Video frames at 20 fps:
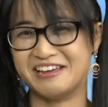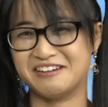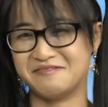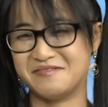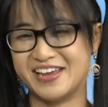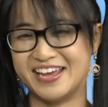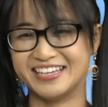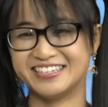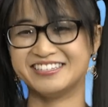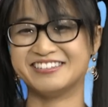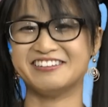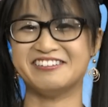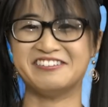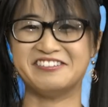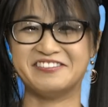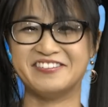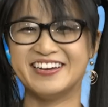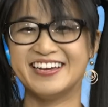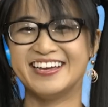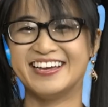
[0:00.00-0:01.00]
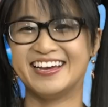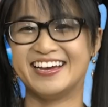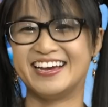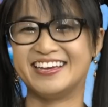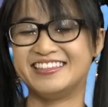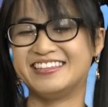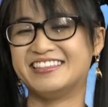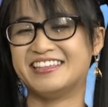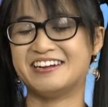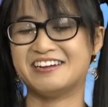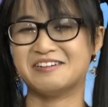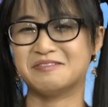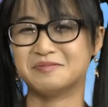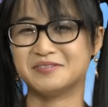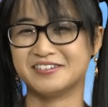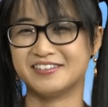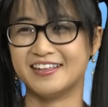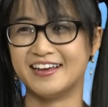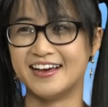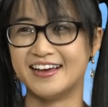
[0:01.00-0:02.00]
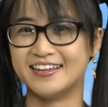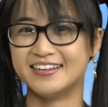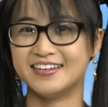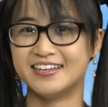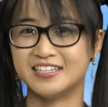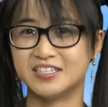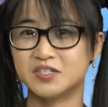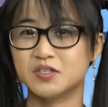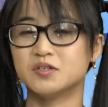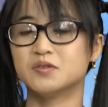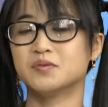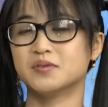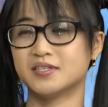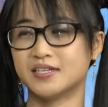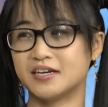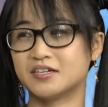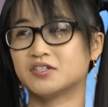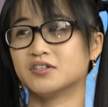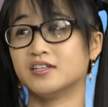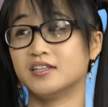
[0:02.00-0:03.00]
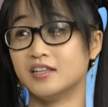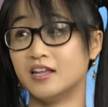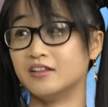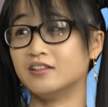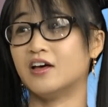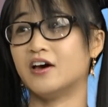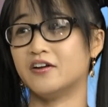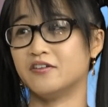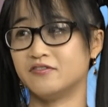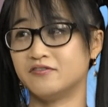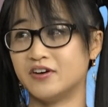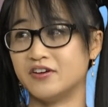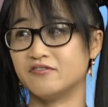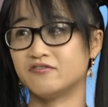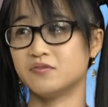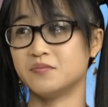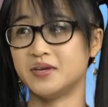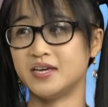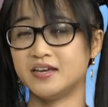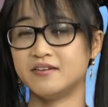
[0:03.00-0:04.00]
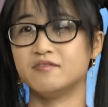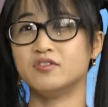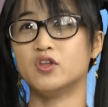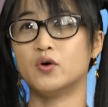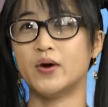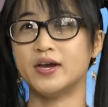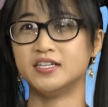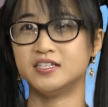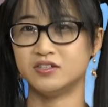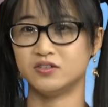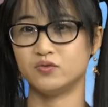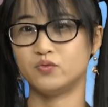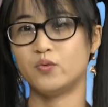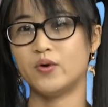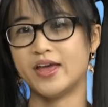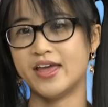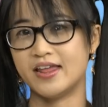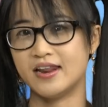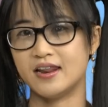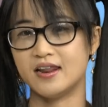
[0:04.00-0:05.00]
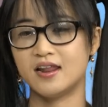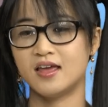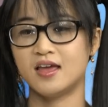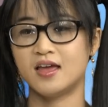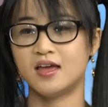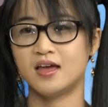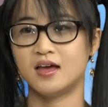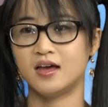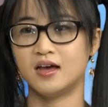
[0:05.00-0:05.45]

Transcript: anime, so I think that helped a lot. And so it was actually a lot of fun for me. Even though I didn't win,